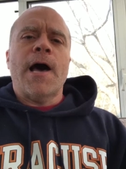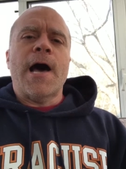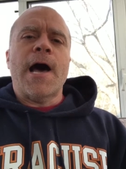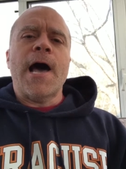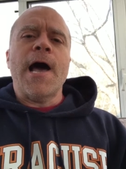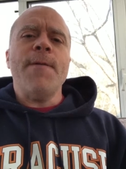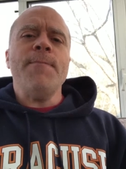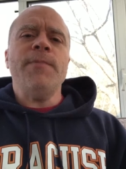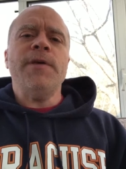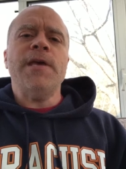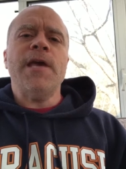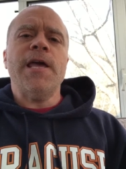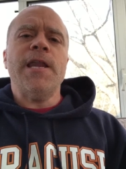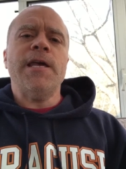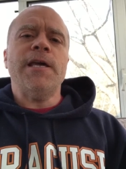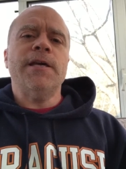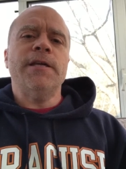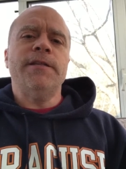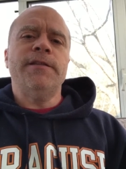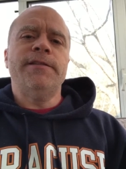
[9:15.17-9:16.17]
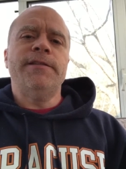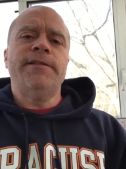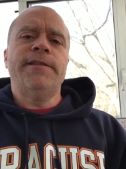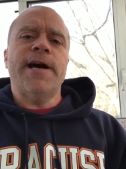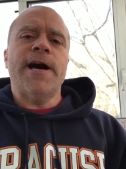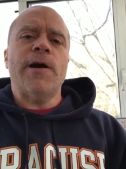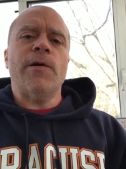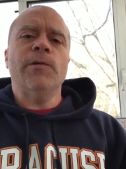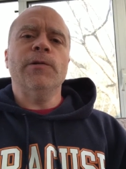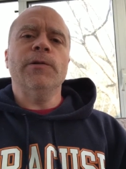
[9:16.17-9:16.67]
I'm getting a
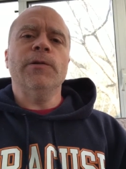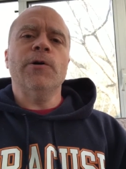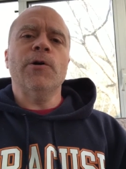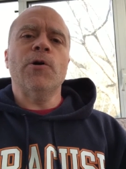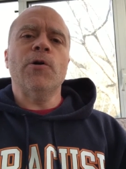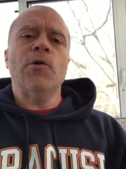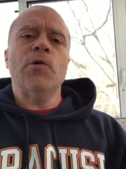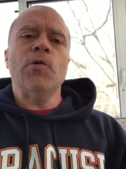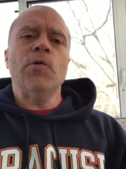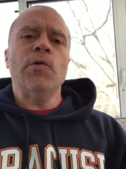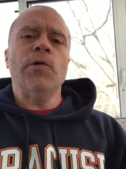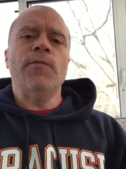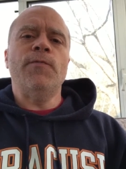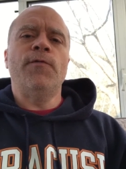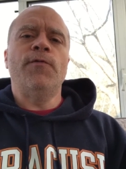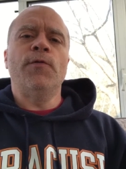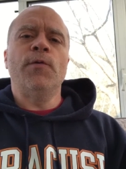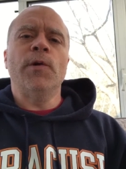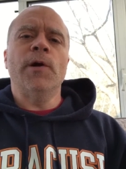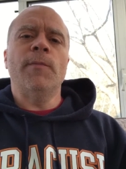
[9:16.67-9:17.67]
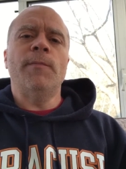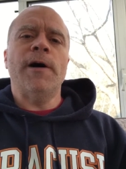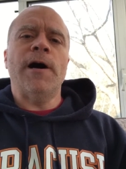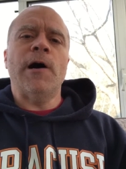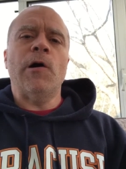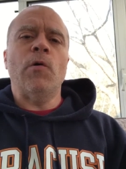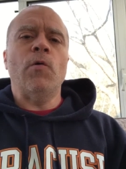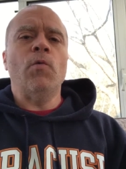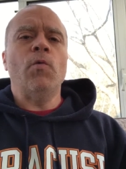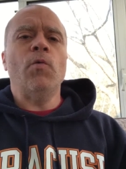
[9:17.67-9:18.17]
download for
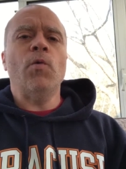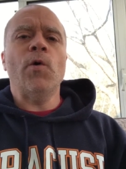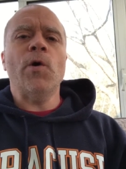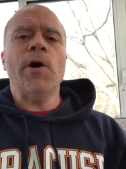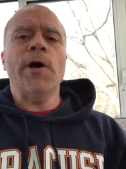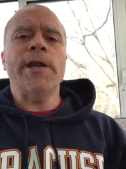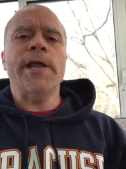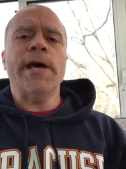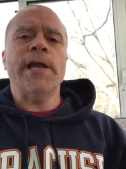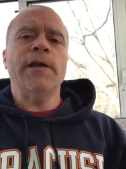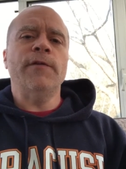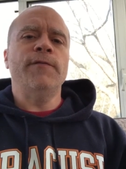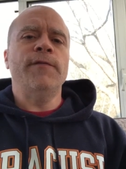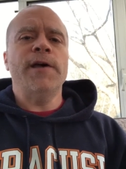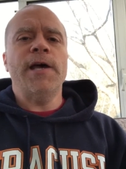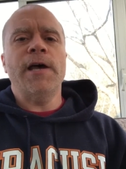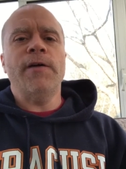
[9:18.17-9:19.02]
about 1 out of